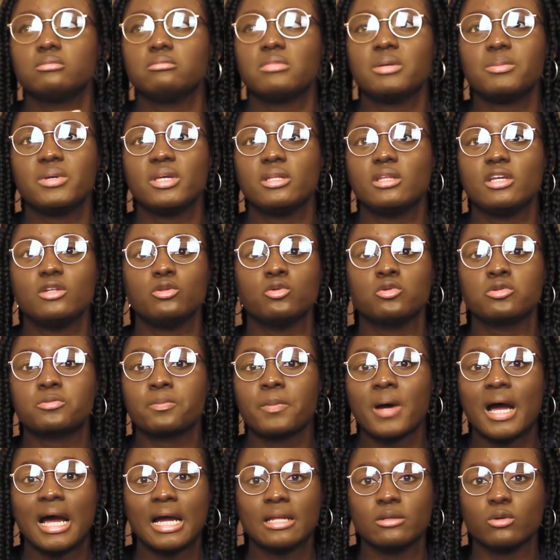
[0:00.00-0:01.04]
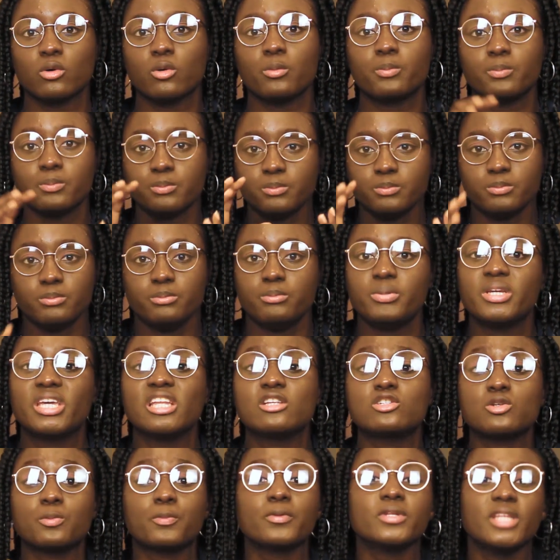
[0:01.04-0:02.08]
maybe in a notepad or
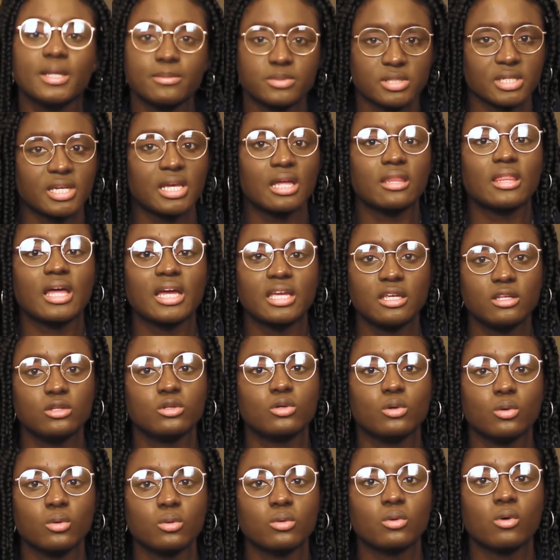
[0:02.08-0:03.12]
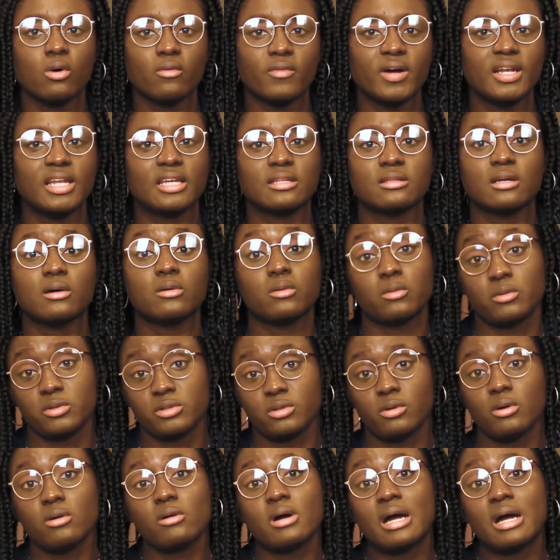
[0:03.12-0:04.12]
begin to put them together in your cover letter on